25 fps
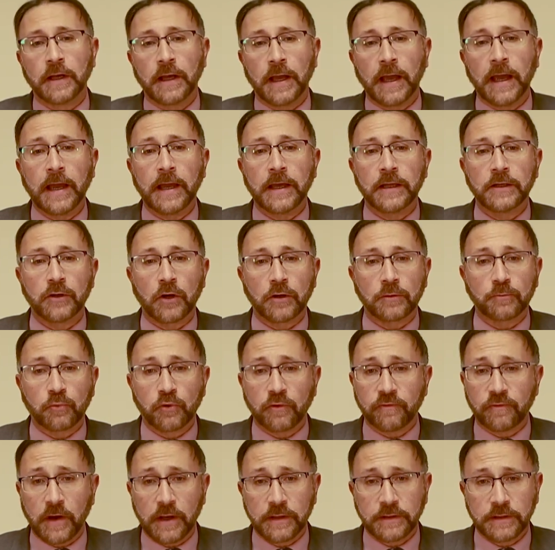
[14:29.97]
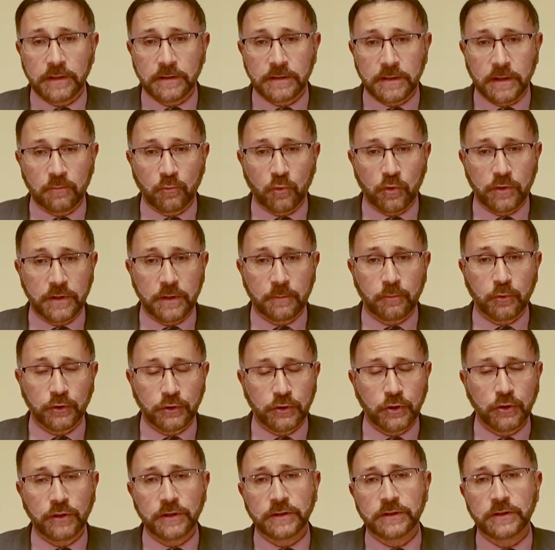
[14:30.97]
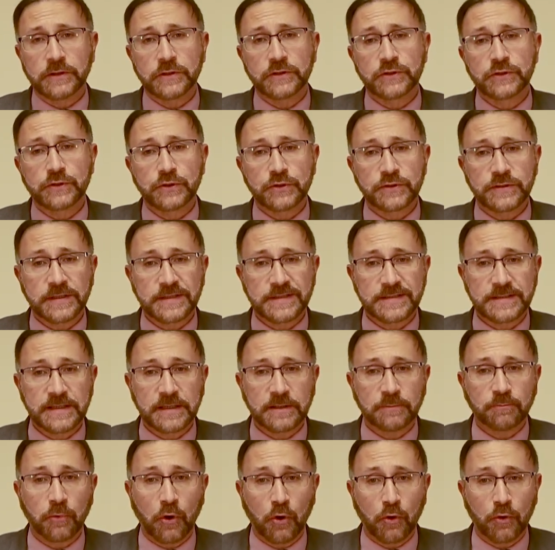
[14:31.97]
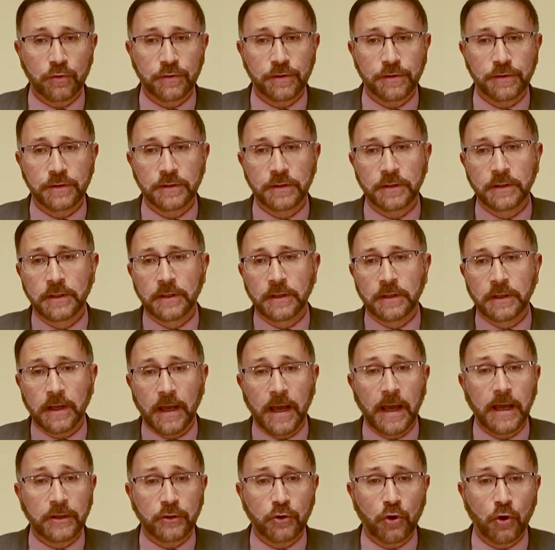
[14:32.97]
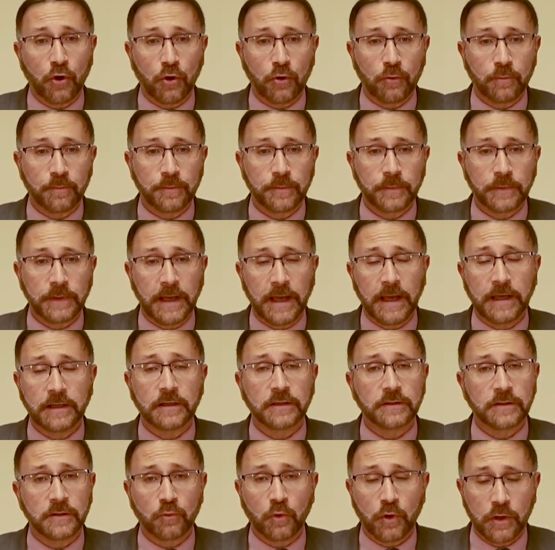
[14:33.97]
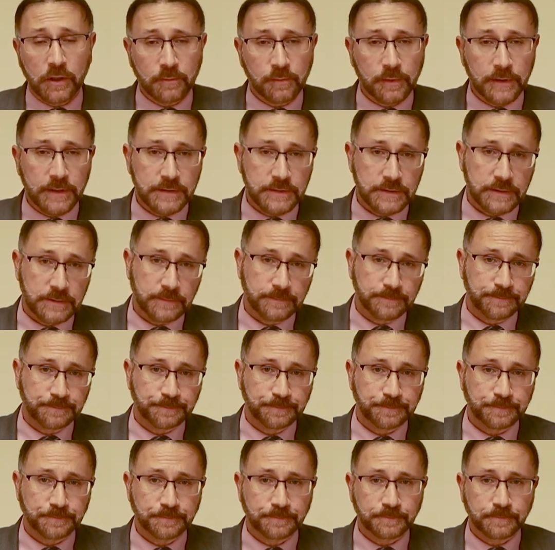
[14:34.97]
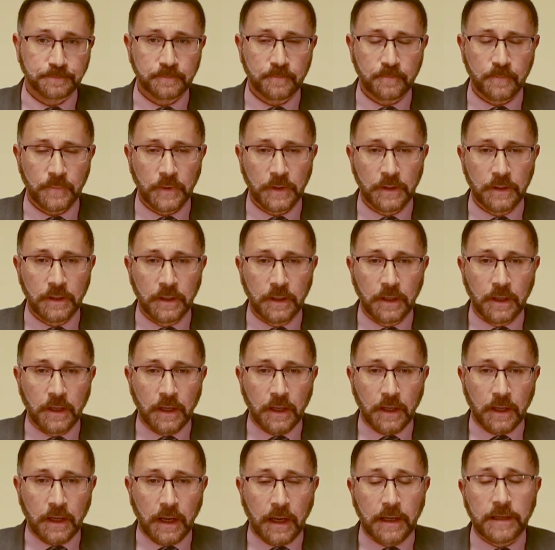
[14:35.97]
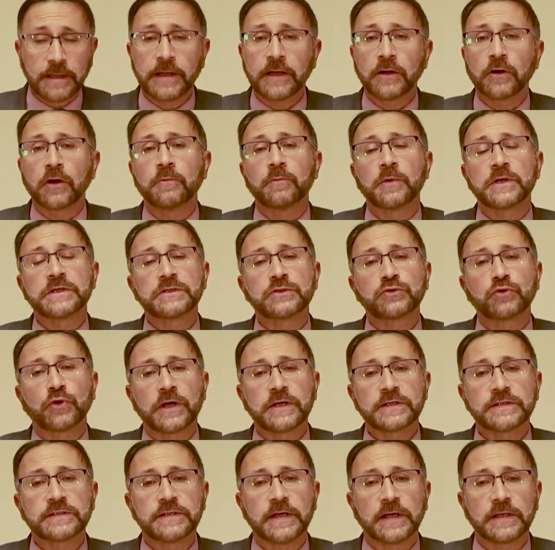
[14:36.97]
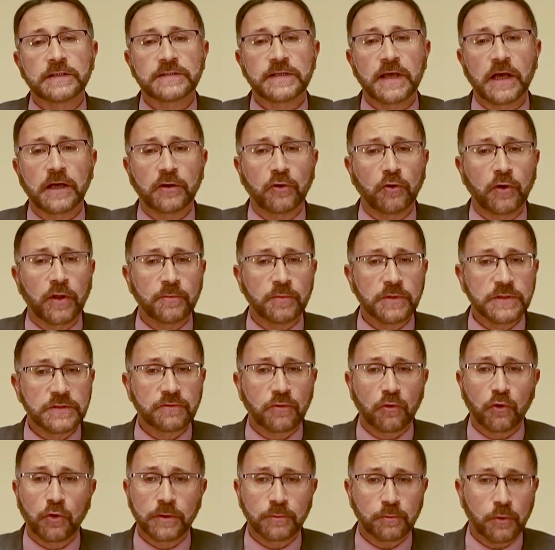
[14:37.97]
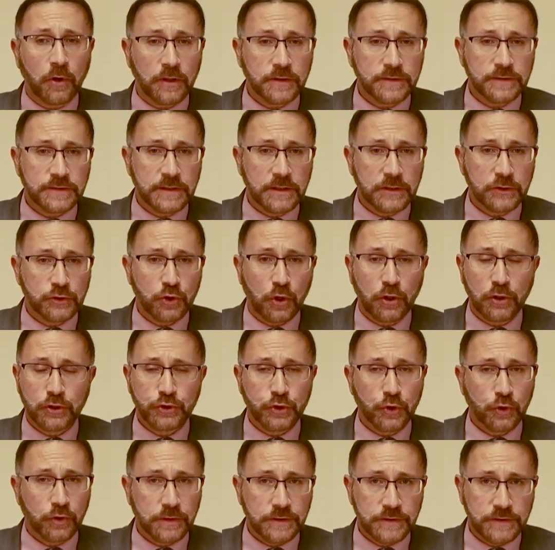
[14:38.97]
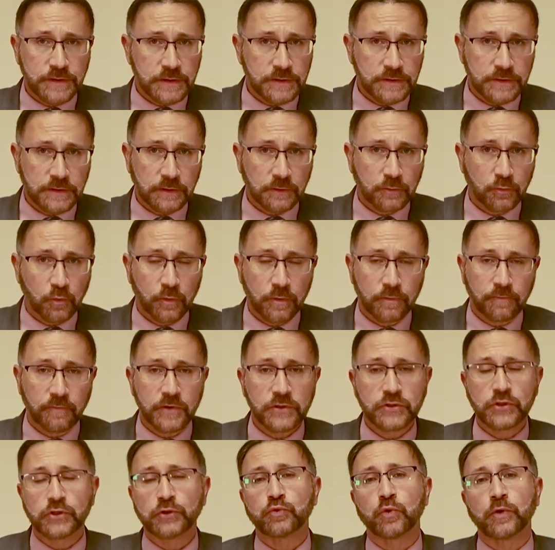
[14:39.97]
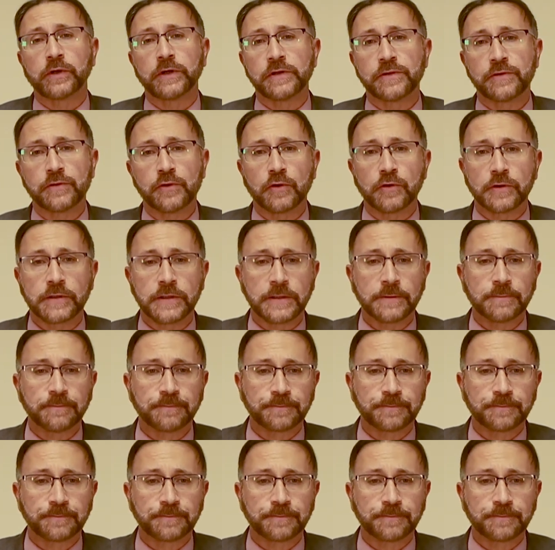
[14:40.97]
and on providing them with the opportunities to succeed both at home and at the workplace. And here I must stress that Saudi Arabia's foreign policy is also consistent with Vision 2030.